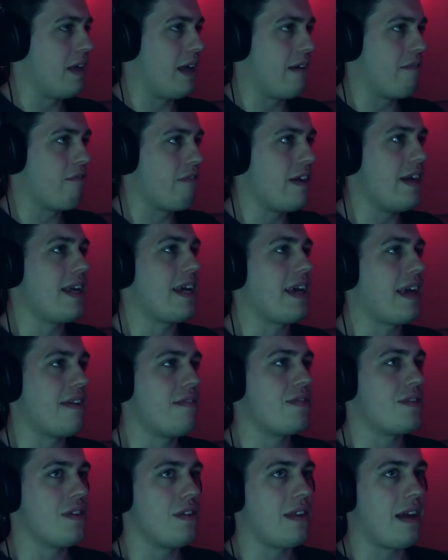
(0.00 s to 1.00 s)
It really
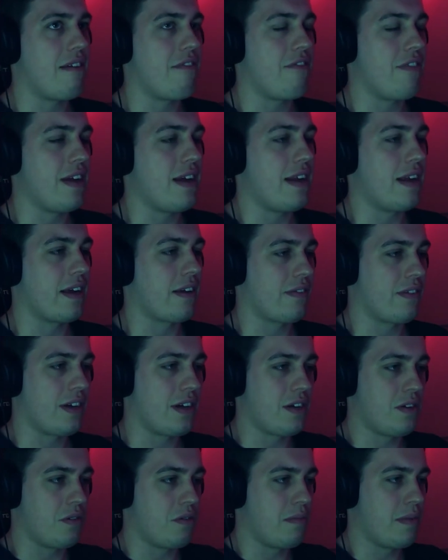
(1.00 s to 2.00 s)
gives you that feeling of
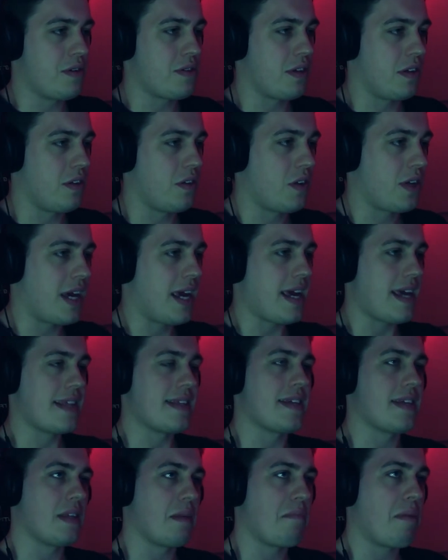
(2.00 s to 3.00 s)
like you're almost like looking
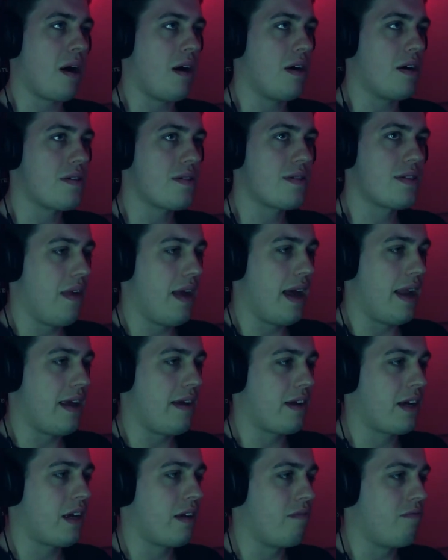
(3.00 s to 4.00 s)
into the past, and
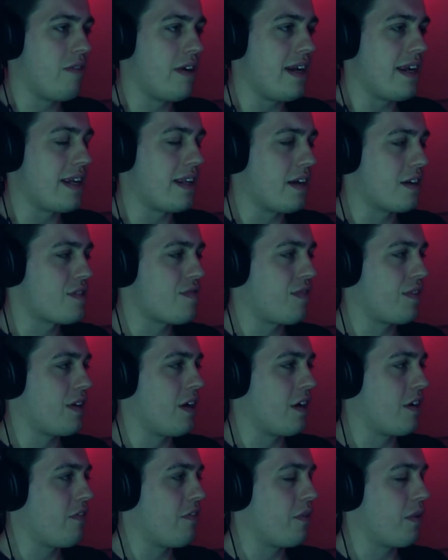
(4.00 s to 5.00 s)
it really does
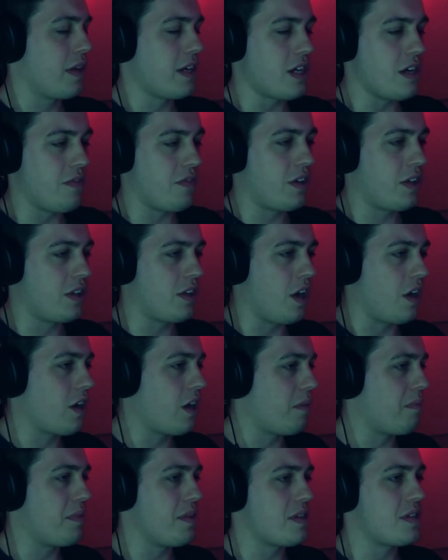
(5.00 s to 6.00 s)
kind of feel like you've dug
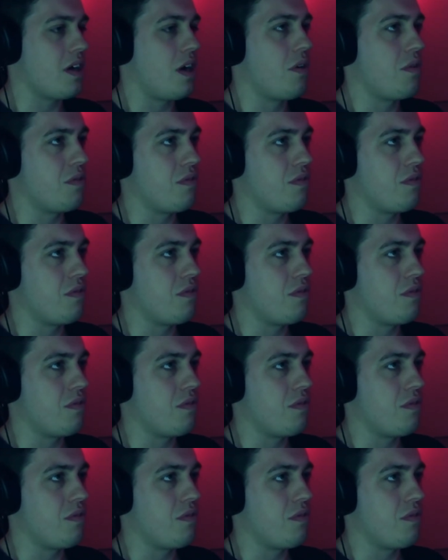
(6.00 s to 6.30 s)
up this old